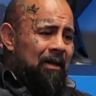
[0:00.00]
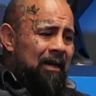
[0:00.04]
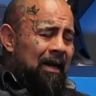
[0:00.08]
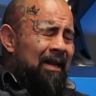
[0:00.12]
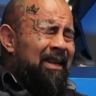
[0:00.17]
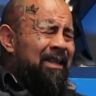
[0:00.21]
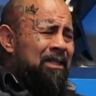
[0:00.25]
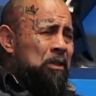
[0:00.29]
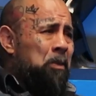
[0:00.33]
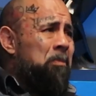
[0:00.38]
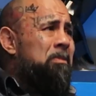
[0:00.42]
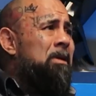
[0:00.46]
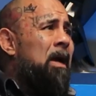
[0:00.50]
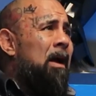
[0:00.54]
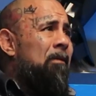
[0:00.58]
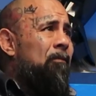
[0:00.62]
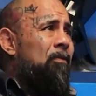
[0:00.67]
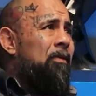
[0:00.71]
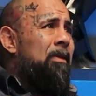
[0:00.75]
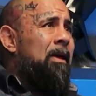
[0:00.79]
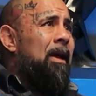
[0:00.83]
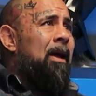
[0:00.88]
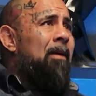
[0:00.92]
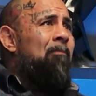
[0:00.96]
I did some time
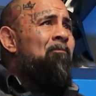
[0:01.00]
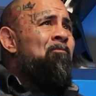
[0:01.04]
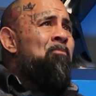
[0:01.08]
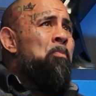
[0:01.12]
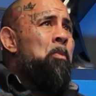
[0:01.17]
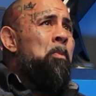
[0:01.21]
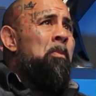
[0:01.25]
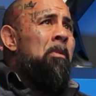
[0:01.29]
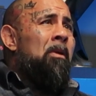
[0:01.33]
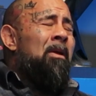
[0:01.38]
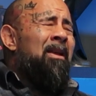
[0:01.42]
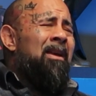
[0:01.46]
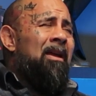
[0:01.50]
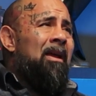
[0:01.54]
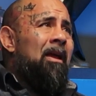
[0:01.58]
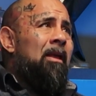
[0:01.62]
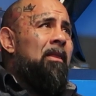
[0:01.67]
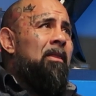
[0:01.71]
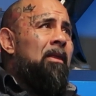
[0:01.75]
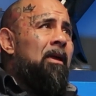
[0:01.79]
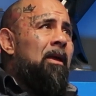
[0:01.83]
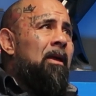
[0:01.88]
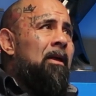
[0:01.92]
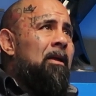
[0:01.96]
for that,
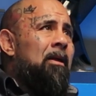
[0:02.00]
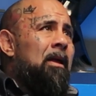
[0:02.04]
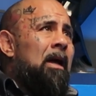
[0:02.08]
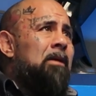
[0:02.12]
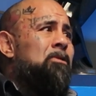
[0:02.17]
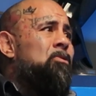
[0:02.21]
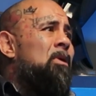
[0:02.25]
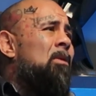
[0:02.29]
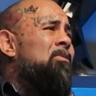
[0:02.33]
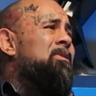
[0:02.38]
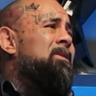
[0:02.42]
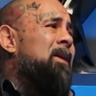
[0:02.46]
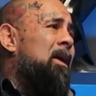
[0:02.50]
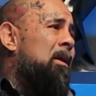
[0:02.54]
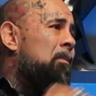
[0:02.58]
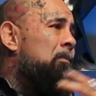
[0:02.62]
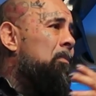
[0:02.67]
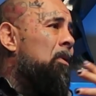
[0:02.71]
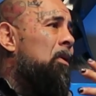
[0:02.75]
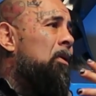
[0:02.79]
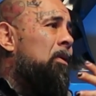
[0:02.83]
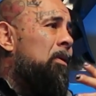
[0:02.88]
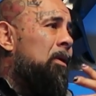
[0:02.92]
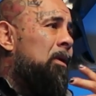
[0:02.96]
and then so I was kind of
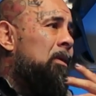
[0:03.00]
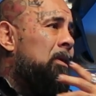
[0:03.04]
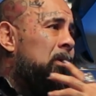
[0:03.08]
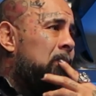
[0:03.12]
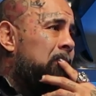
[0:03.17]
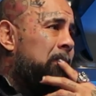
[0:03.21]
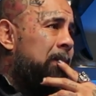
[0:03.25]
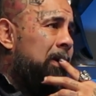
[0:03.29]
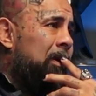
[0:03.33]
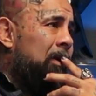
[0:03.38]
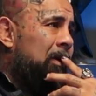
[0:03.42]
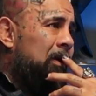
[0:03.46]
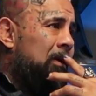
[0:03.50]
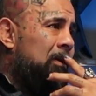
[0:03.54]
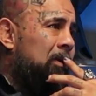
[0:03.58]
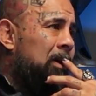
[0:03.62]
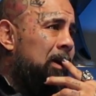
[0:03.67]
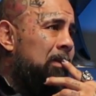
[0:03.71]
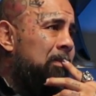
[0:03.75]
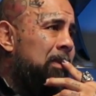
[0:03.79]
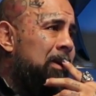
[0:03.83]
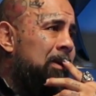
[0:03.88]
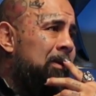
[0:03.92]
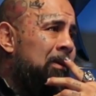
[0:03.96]
burnt a little bit. You know
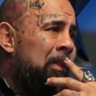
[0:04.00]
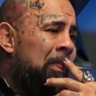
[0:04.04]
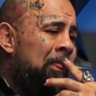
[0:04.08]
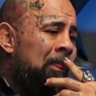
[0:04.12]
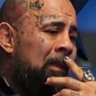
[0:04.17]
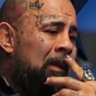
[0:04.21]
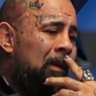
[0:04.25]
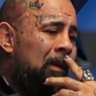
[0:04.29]
what I mean?